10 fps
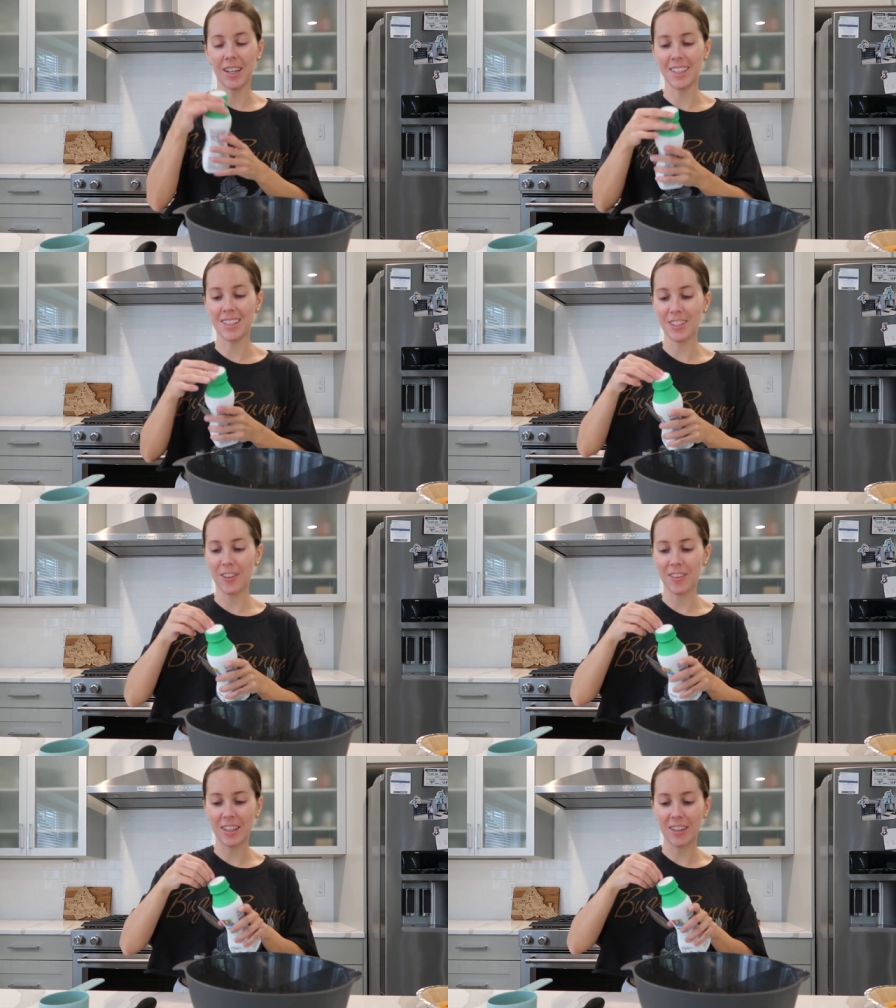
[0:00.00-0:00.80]
tiny
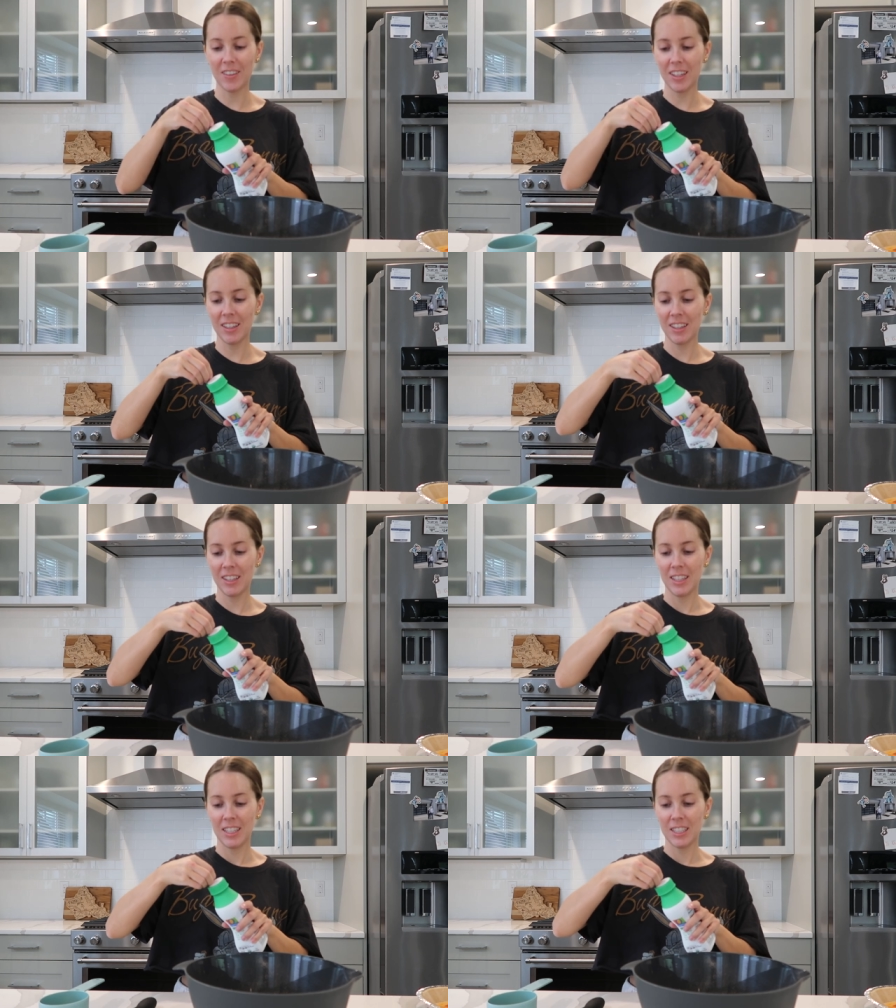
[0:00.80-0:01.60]
little thing of it
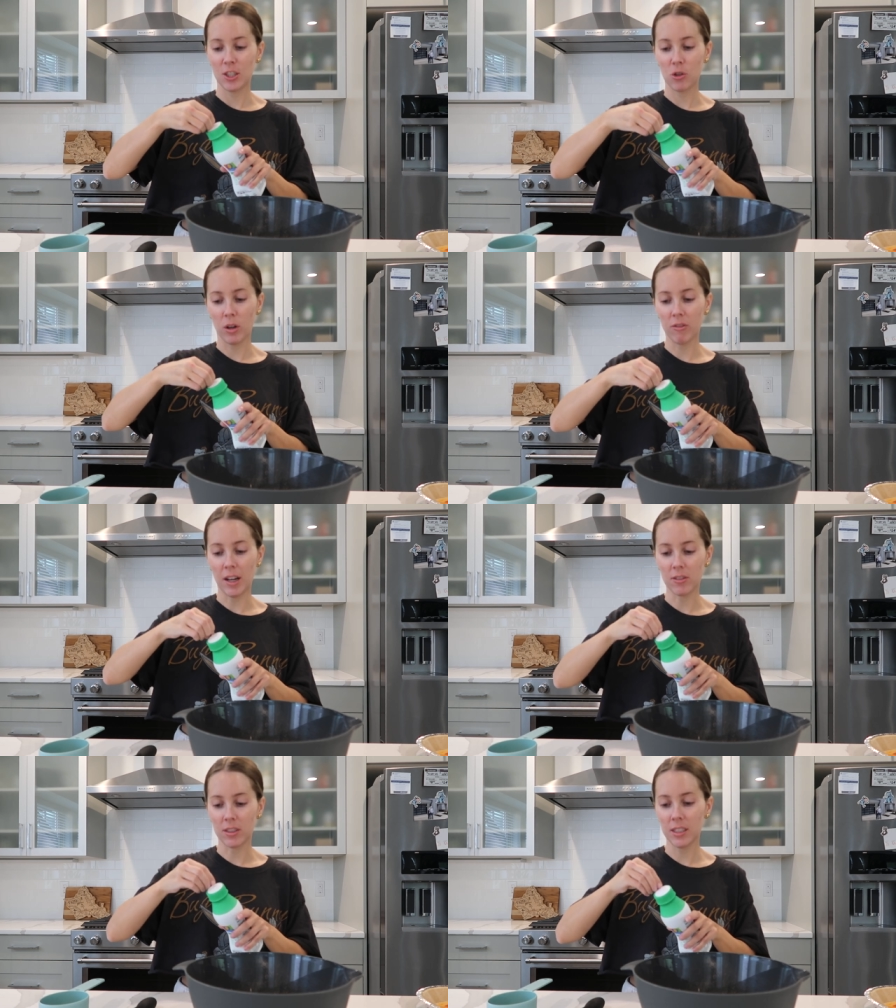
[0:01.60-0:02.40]
12
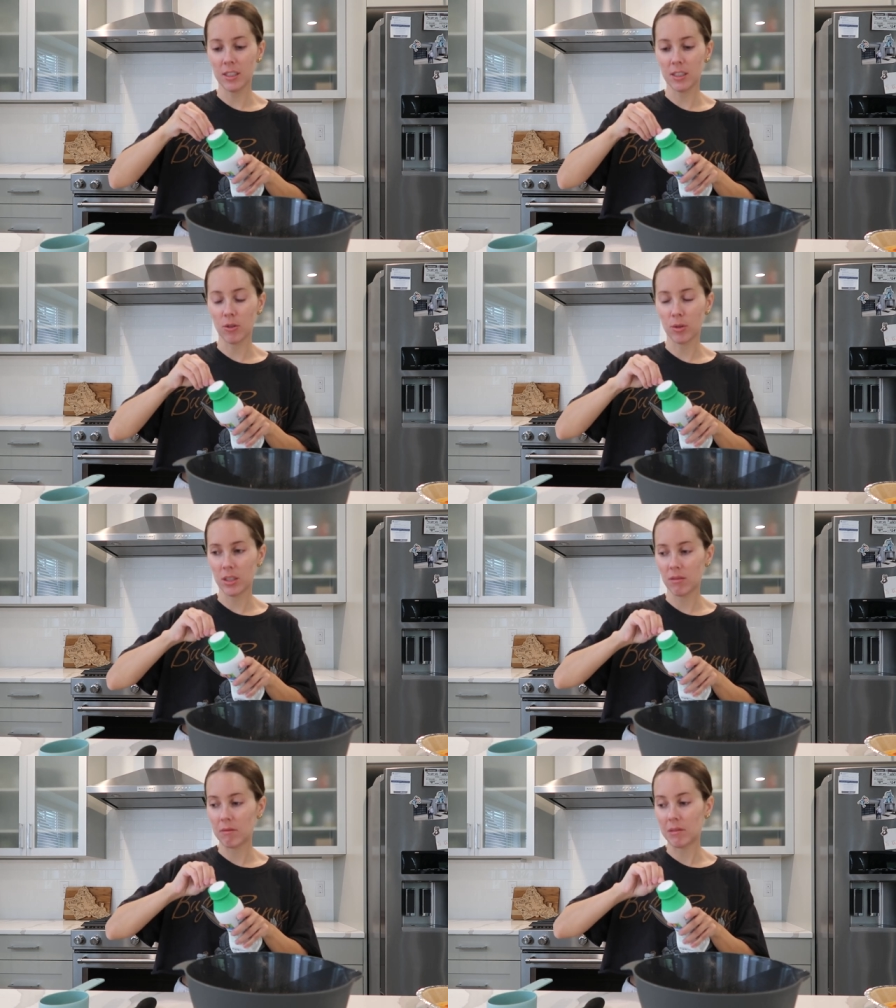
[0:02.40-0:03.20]
ounces, so
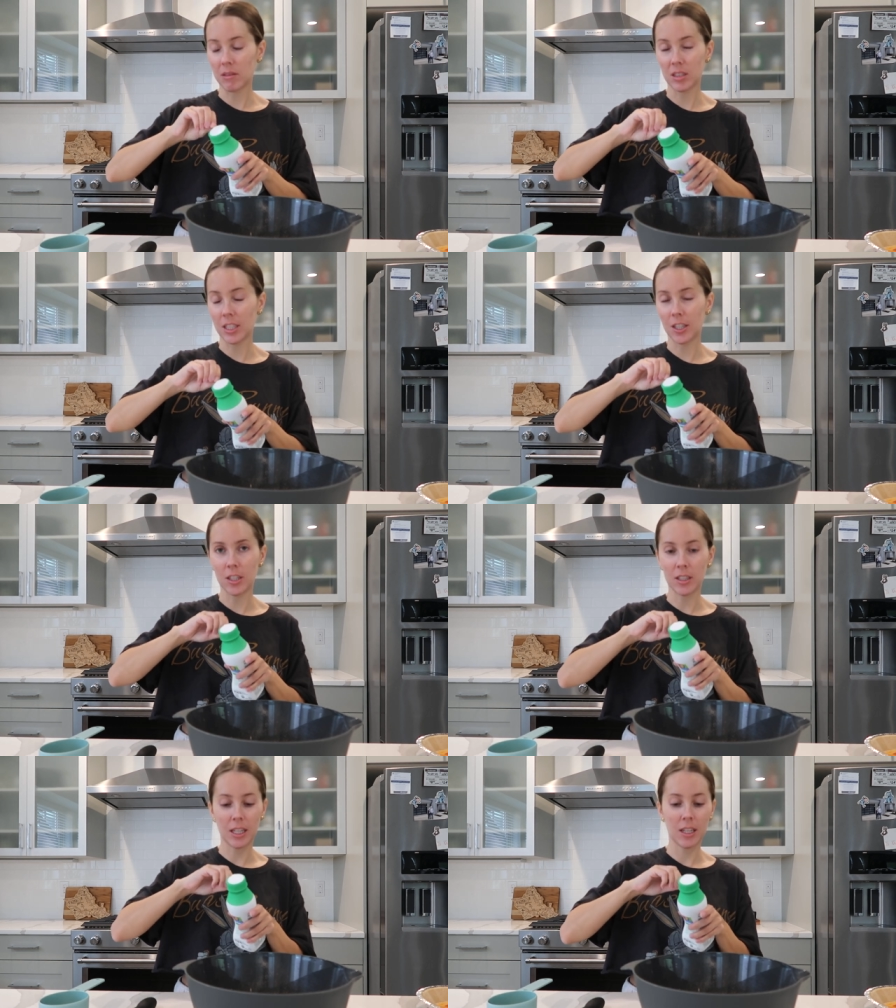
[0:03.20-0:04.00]
it's
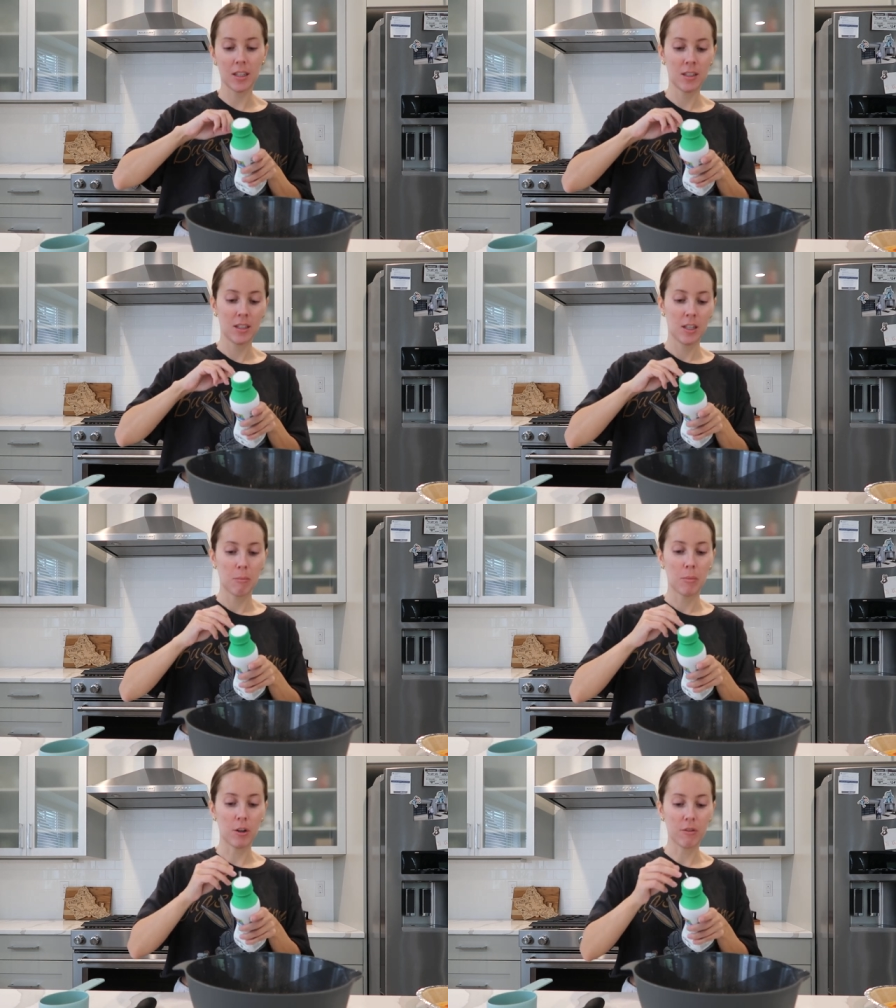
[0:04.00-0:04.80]
literally
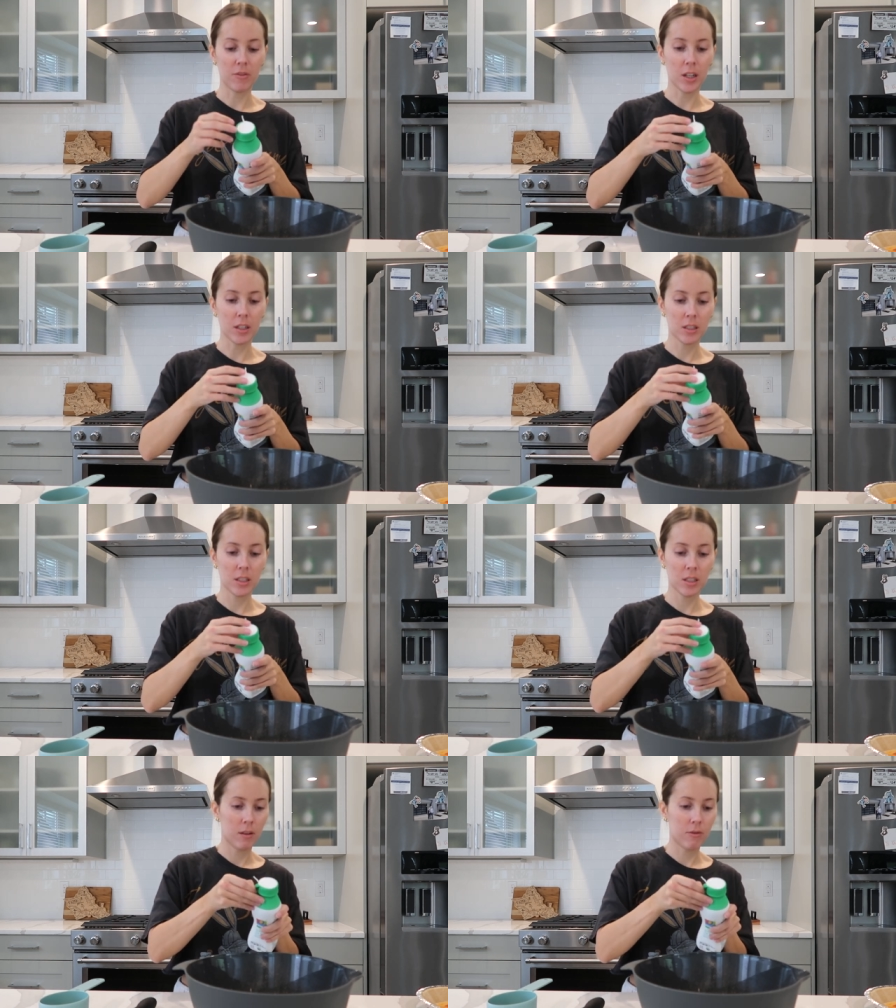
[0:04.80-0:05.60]

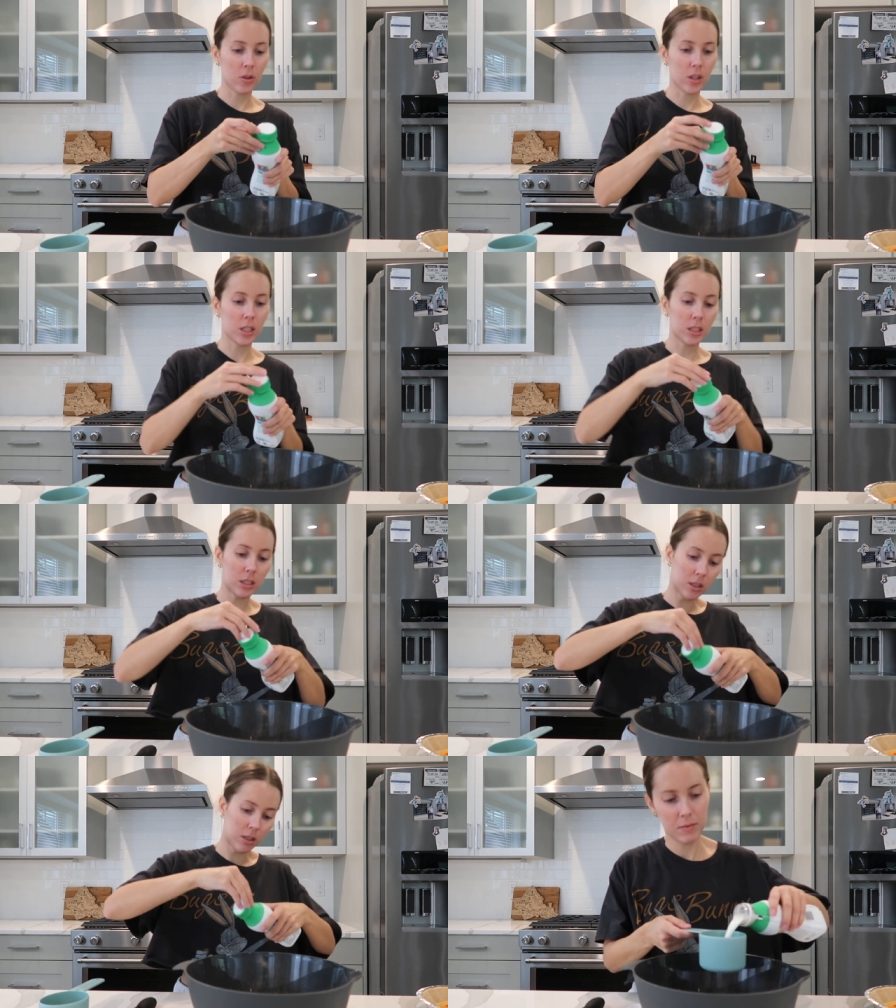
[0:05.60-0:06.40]
perfect for this.